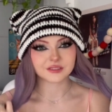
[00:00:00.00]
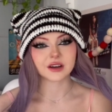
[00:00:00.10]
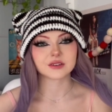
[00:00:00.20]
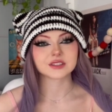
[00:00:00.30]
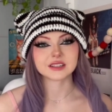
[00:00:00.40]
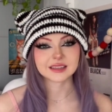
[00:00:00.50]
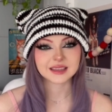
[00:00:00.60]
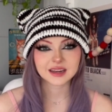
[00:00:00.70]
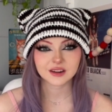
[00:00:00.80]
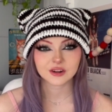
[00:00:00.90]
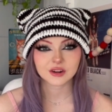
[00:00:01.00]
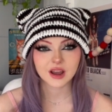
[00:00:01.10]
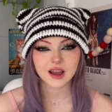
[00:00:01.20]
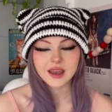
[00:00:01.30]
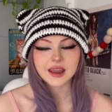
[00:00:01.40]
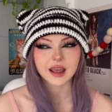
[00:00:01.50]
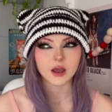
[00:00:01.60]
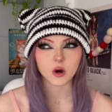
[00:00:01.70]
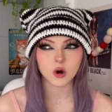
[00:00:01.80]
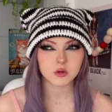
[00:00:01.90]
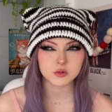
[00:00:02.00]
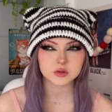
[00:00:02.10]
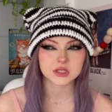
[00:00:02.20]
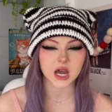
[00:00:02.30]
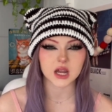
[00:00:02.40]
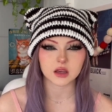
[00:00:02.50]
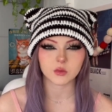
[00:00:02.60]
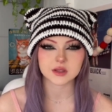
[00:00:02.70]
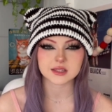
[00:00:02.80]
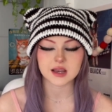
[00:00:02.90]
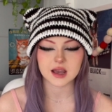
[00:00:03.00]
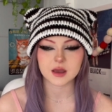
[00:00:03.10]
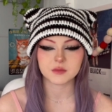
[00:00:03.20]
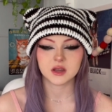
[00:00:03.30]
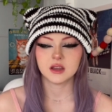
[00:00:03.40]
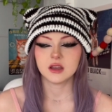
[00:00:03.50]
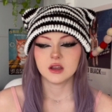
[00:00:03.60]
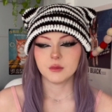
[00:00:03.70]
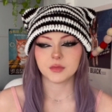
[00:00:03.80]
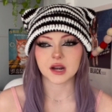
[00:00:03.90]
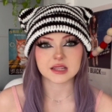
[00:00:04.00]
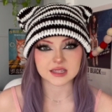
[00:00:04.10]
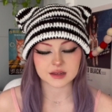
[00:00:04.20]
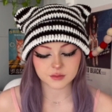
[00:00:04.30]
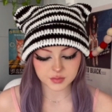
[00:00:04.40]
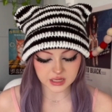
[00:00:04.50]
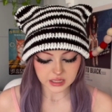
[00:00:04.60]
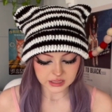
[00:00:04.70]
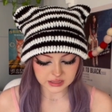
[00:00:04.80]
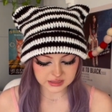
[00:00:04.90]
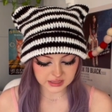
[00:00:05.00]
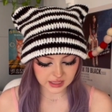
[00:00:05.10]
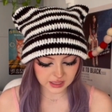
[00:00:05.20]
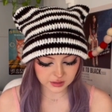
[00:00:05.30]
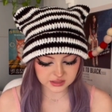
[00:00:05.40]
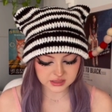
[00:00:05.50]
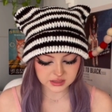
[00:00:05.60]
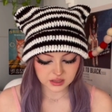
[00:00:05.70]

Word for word: I was gonna get it or not, and I almost got it one time, but I didn't because it's